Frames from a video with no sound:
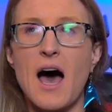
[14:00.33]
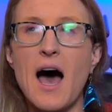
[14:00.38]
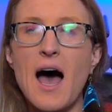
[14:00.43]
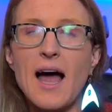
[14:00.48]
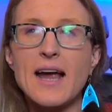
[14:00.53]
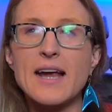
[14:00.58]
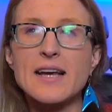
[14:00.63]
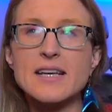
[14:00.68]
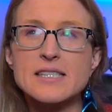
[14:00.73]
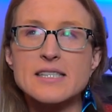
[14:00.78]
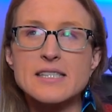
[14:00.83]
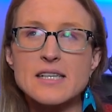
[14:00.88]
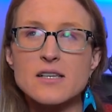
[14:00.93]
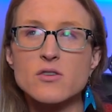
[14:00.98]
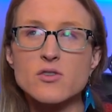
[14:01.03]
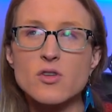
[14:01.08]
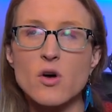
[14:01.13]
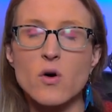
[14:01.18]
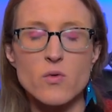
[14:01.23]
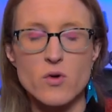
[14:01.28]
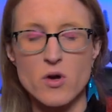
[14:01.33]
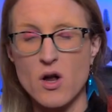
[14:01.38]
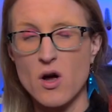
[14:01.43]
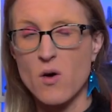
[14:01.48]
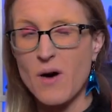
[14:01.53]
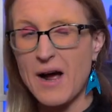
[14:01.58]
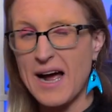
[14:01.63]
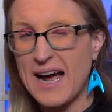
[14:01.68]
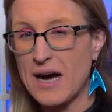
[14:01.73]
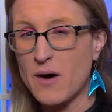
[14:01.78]
I still don't
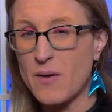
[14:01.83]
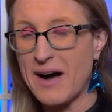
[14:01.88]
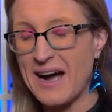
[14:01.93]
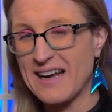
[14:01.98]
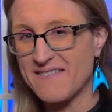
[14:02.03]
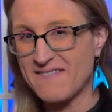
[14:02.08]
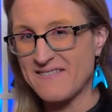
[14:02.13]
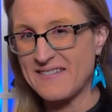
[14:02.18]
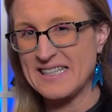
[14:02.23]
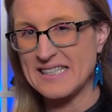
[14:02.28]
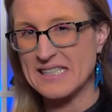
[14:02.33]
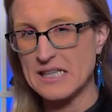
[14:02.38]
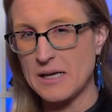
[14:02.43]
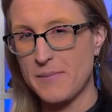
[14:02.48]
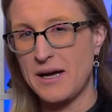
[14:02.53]
know how I feel